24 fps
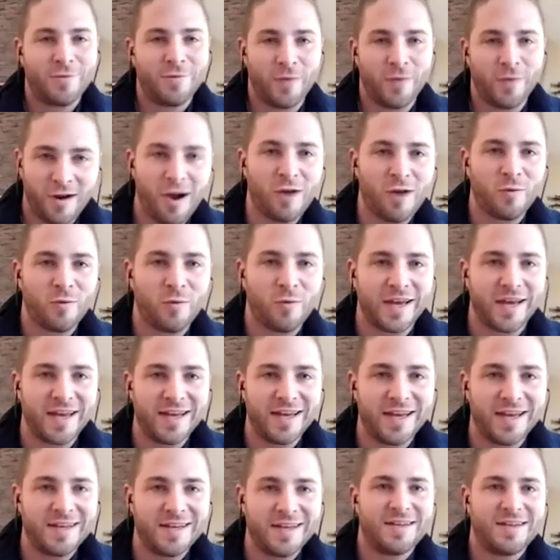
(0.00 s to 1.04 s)
where are
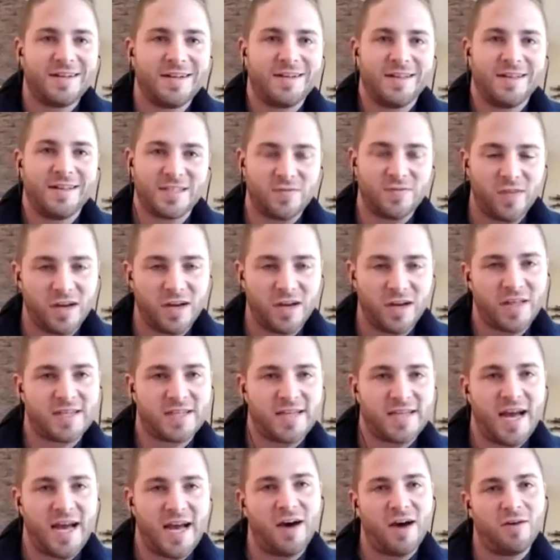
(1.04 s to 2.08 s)
we? Let's figure
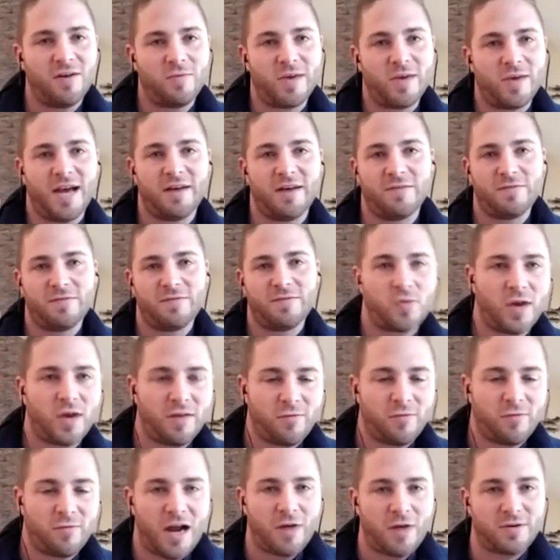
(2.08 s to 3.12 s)
this out. We have
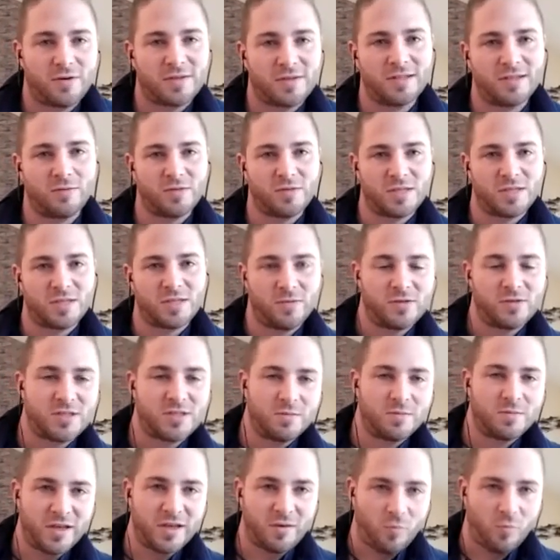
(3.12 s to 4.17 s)
24 hours till we're supposed to
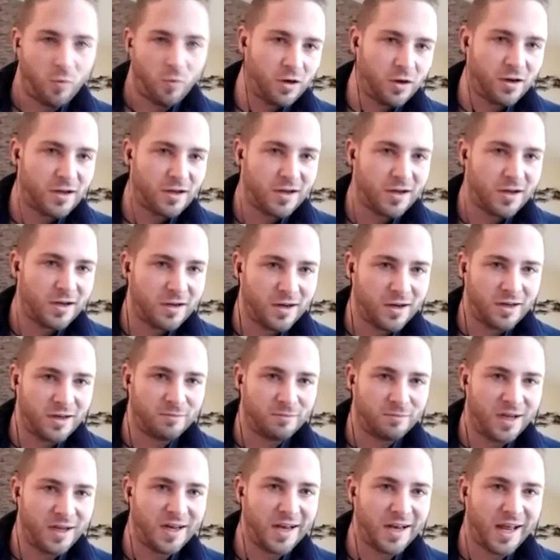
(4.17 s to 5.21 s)
be at work
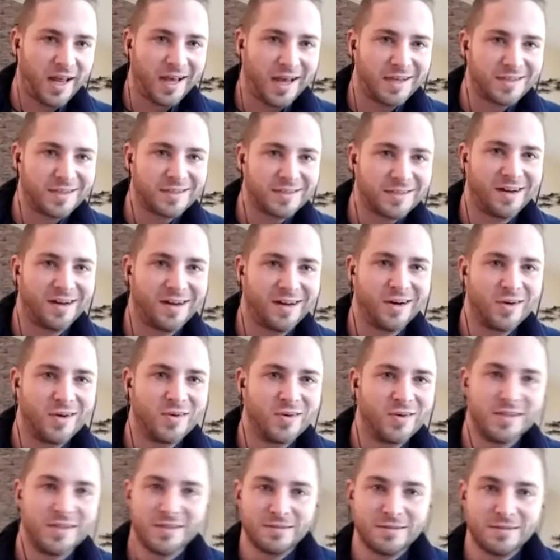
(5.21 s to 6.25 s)
on Monday. So,
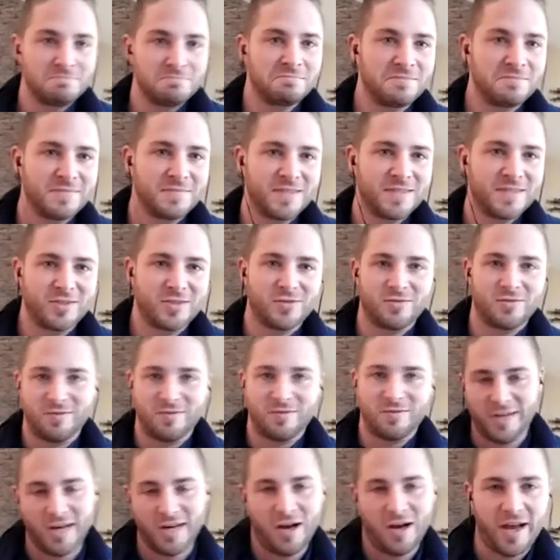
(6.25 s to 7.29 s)

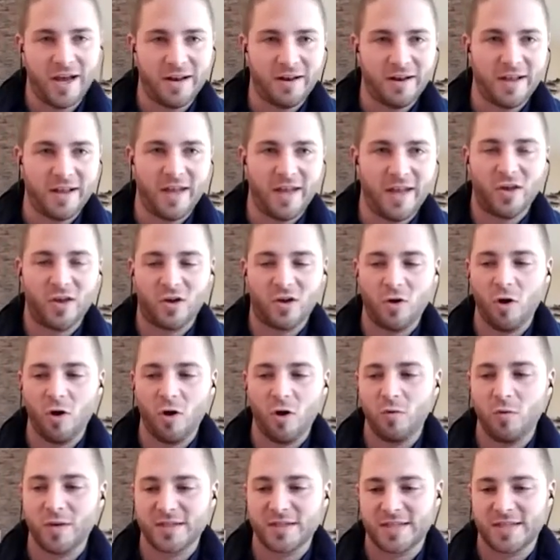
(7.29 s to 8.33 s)
and the
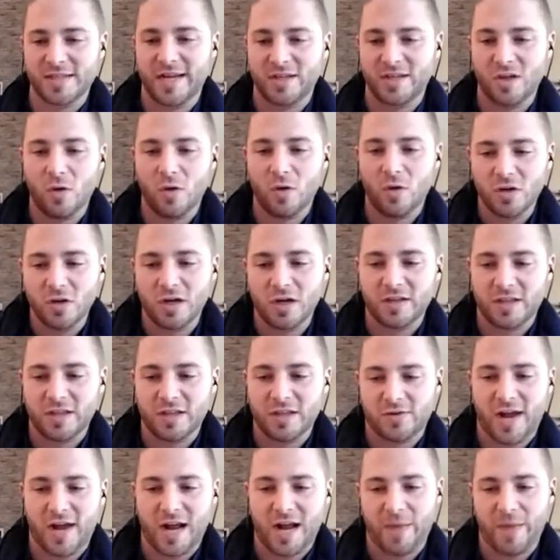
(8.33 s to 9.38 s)
goal was like, don't look at the
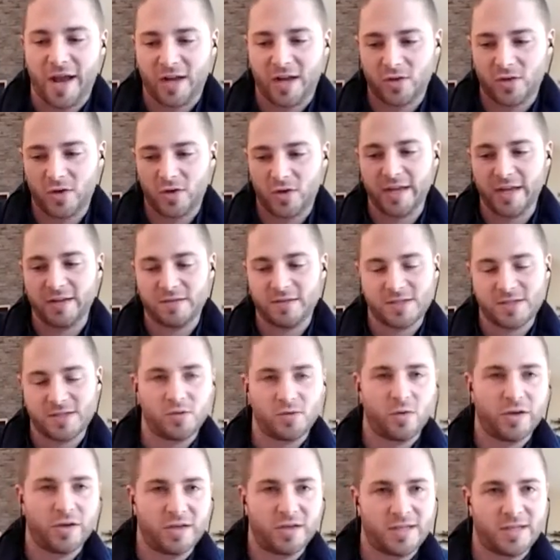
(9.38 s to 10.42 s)
track back, try and
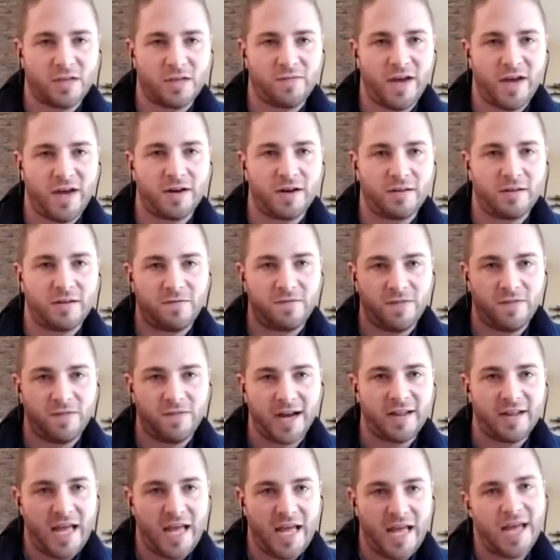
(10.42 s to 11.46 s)
sort yourself out and
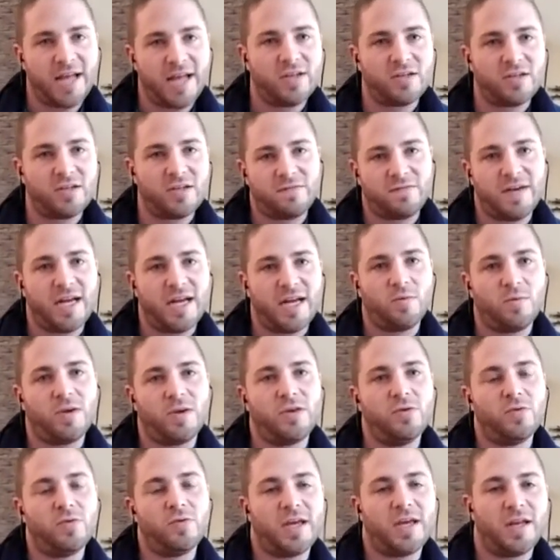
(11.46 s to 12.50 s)
find the edge and find what
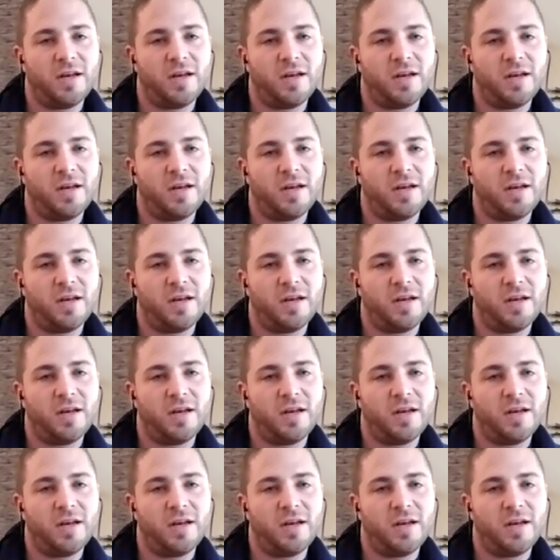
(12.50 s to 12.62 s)
you